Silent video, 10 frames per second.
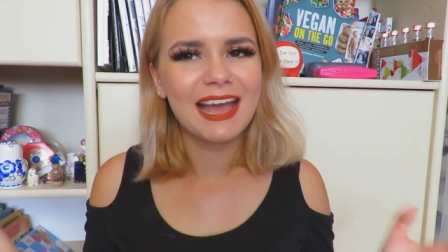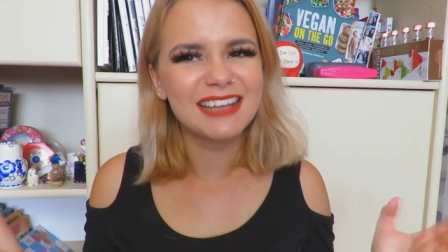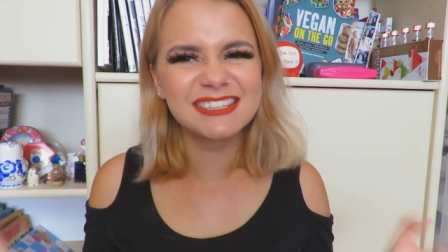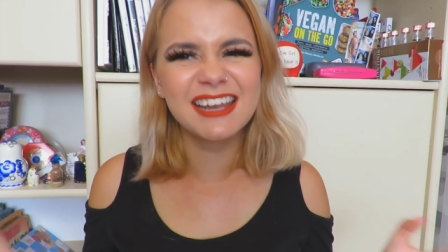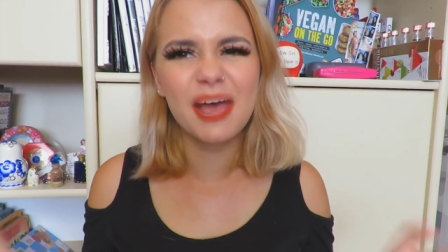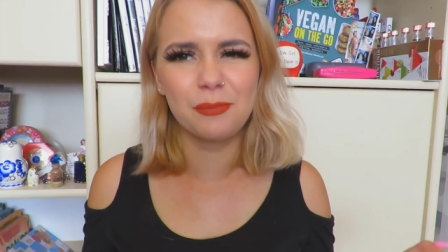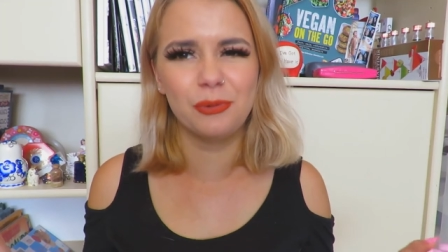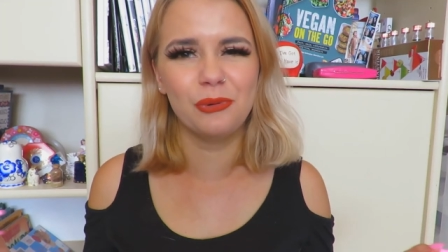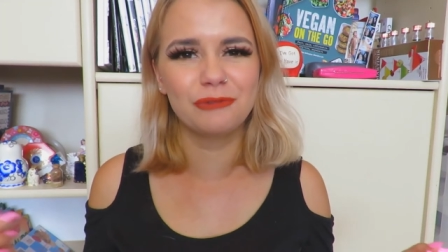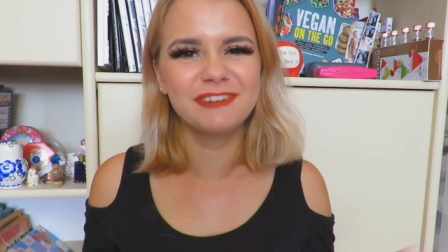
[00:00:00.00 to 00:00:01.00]
at an
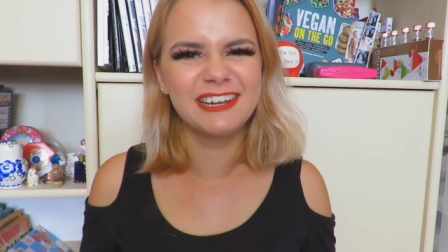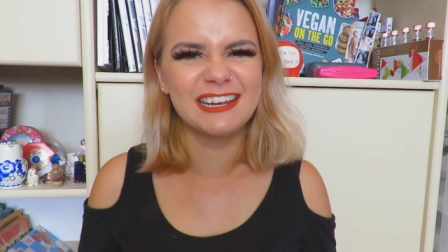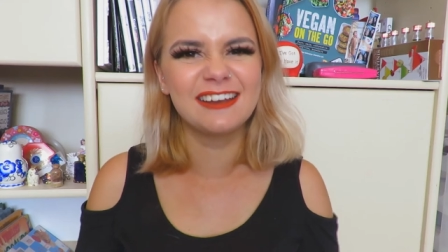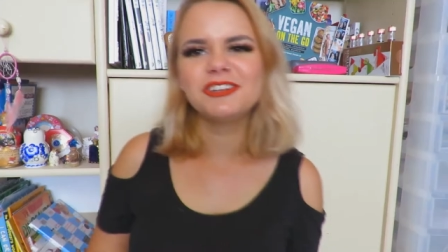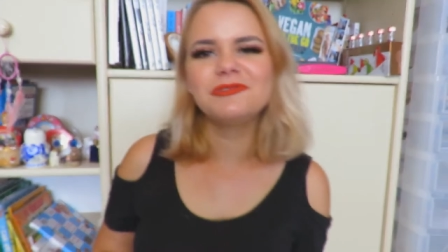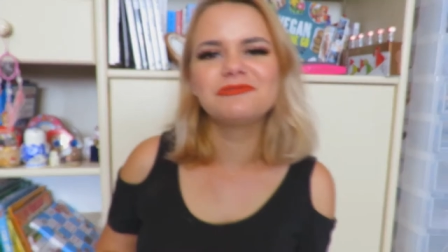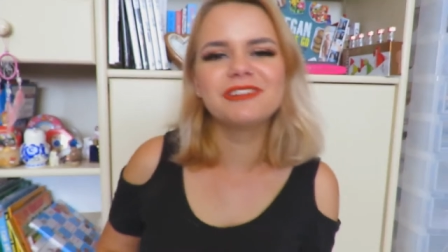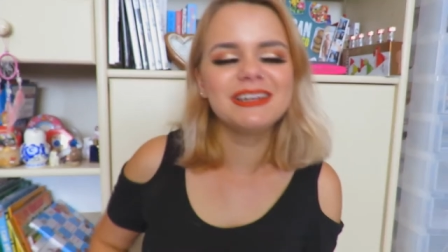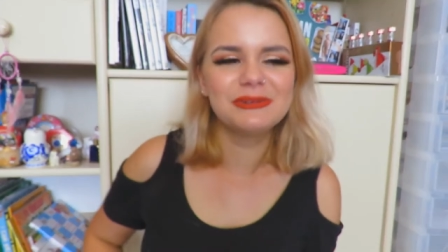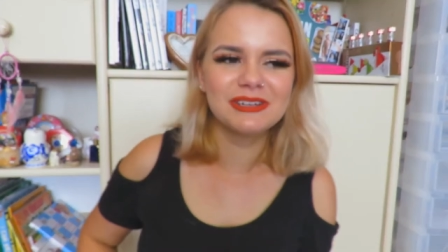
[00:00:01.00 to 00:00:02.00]
airport, really, like I don't
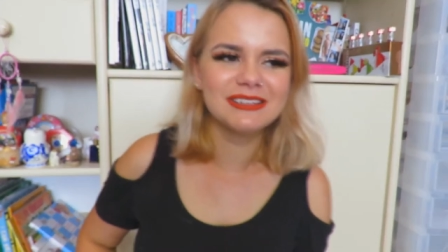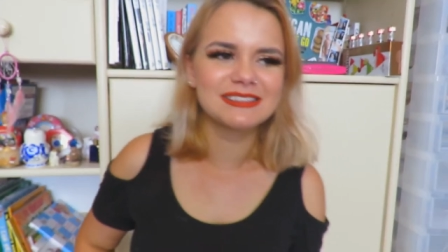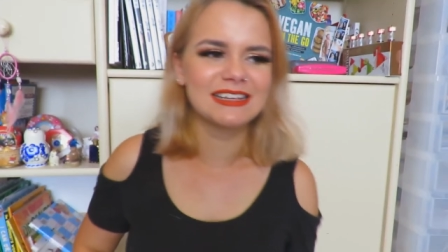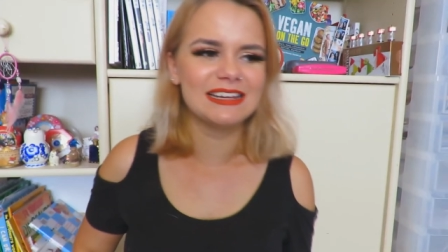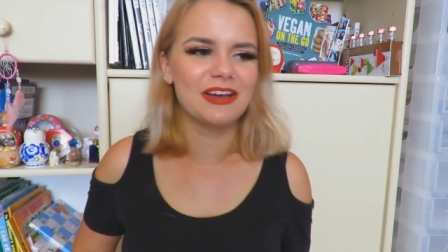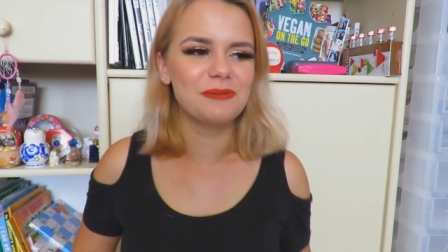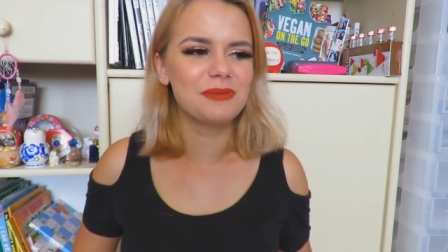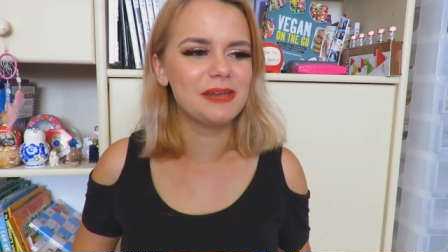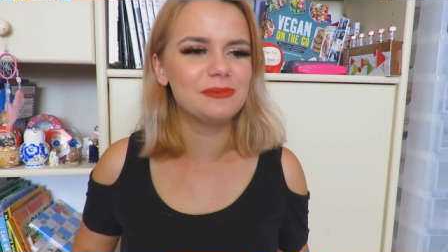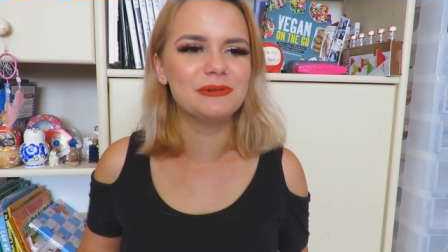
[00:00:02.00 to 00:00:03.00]
really want to see like
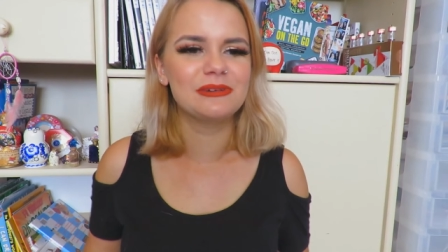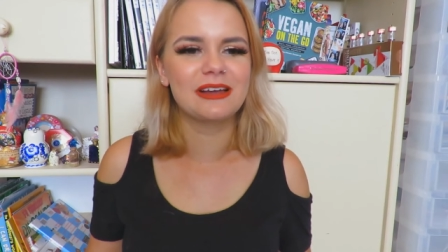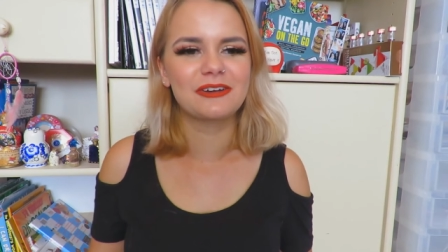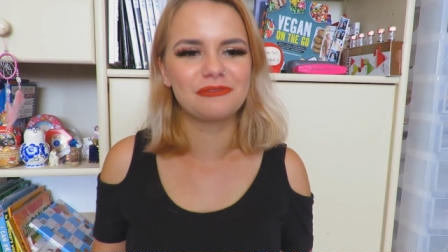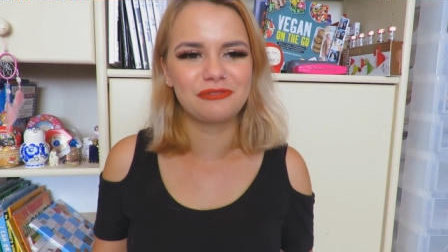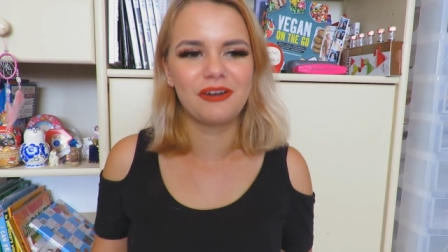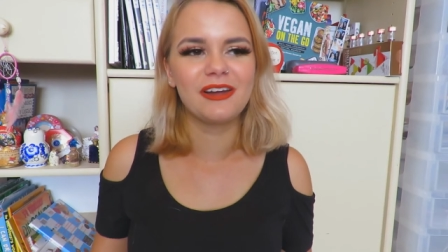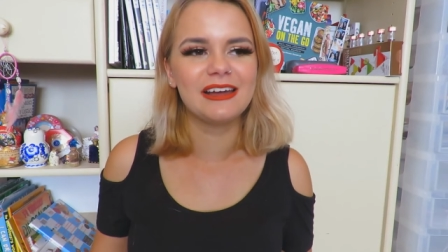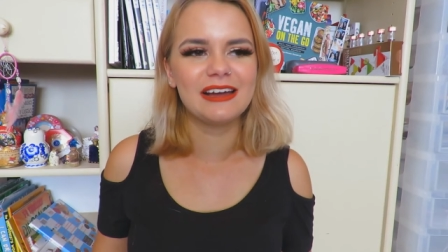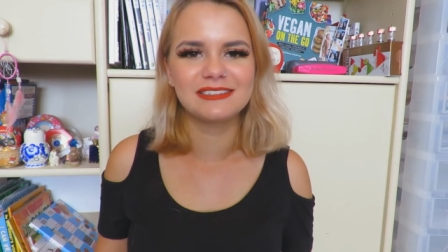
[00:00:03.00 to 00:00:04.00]
people like on
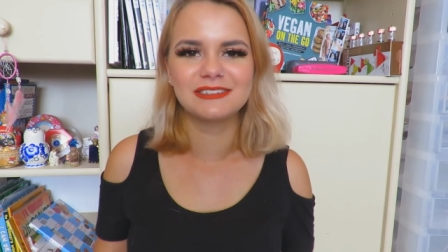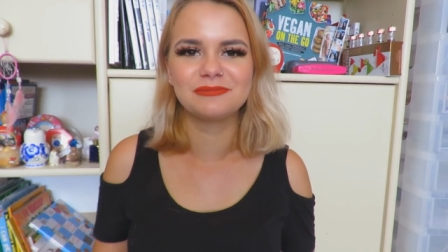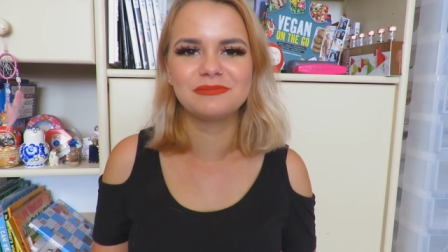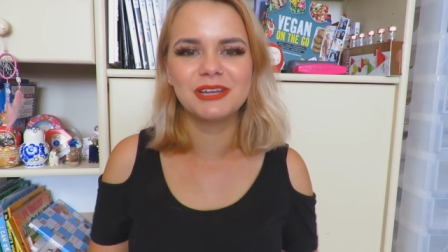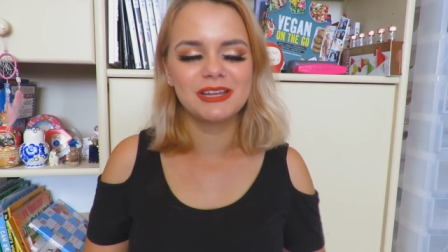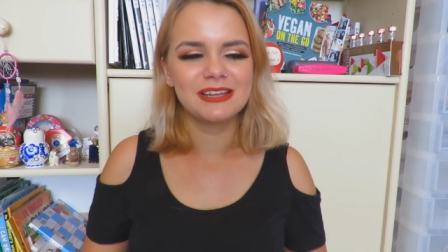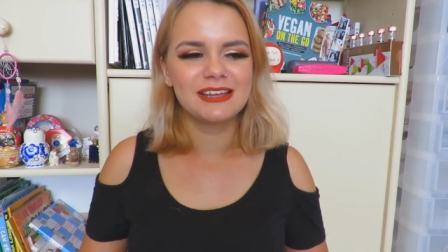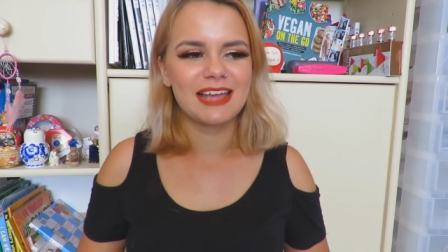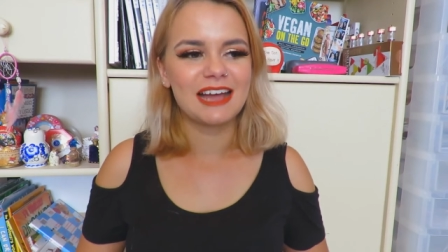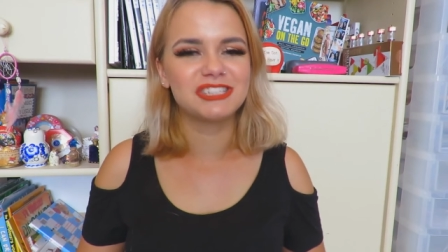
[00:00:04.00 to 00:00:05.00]
fire as I'm
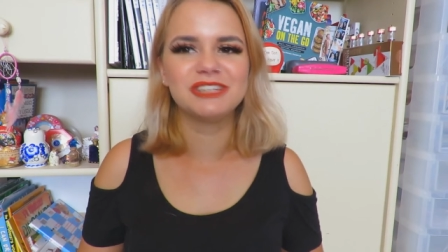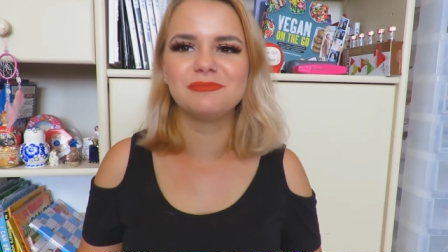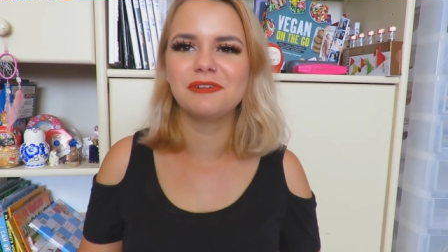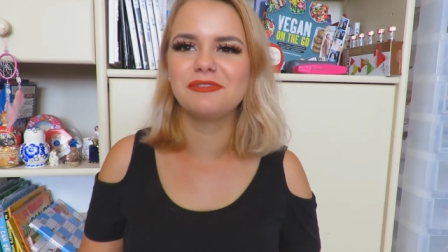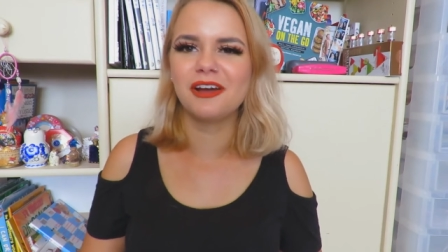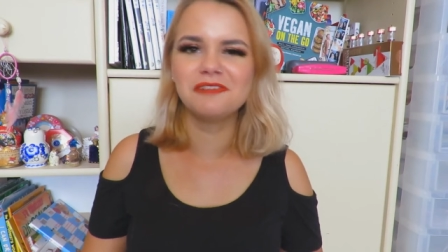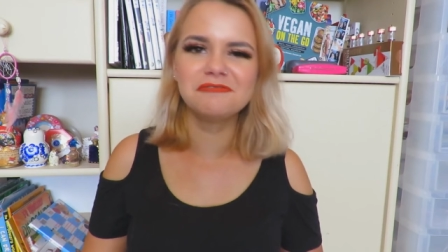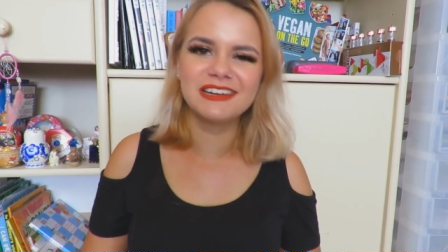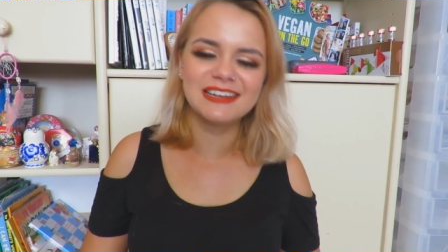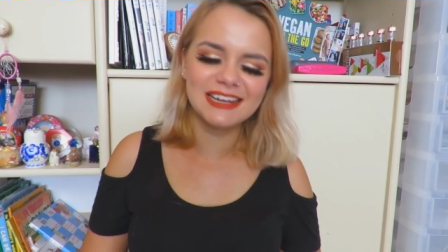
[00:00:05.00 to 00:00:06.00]
catching my flight,
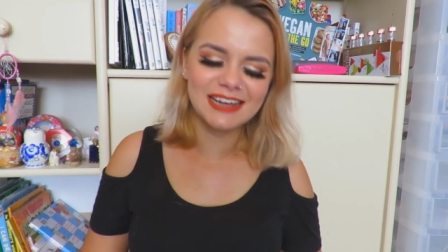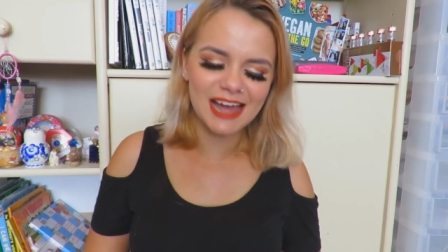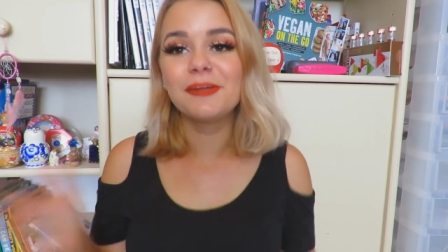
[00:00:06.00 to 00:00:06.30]
really.